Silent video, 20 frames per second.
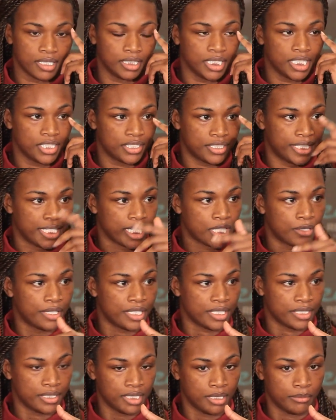Alicia that
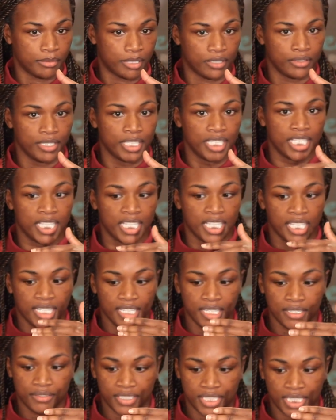question about
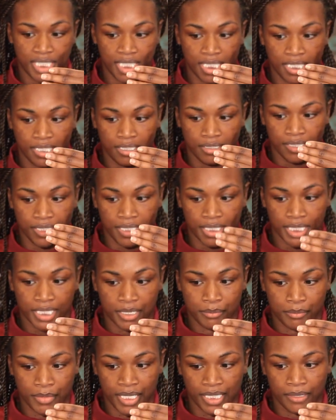if she
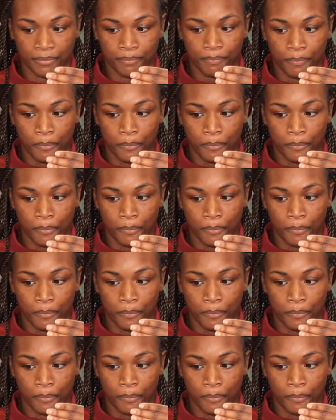dug me,